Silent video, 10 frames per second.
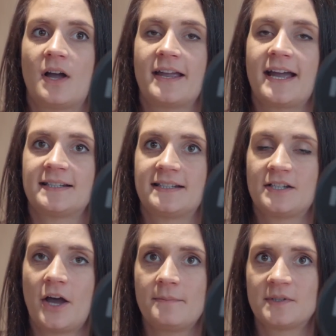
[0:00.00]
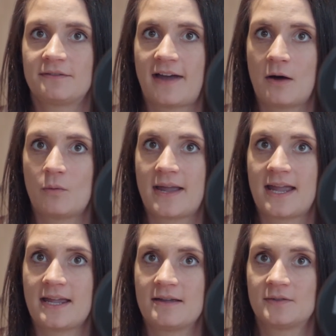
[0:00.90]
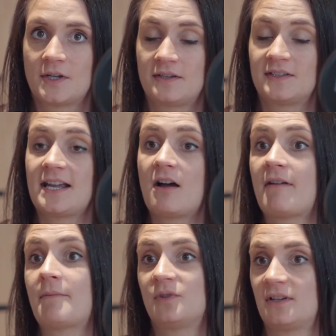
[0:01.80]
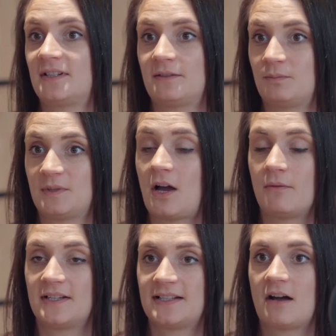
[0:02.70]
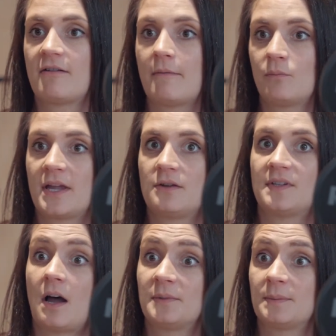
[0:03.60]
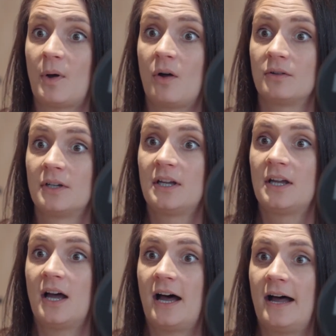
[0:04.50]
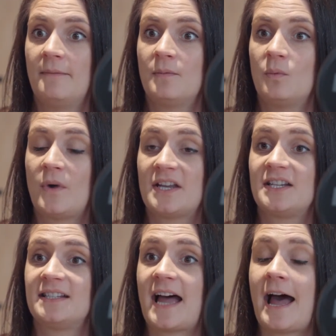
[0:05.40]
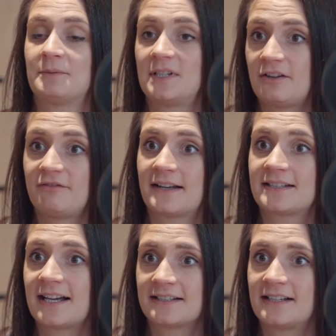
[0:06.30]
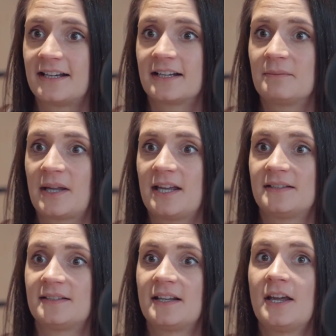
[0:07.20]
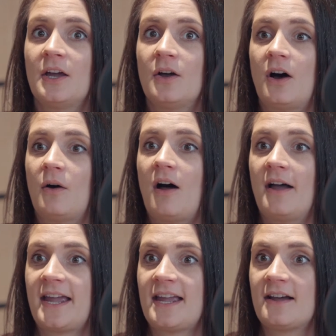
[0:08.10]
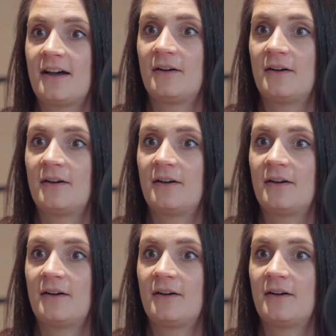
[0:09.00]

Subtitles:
guess in terms of so the CRM, I'll start with the CRM, we use HubSpot, which is absolutely fantastic because my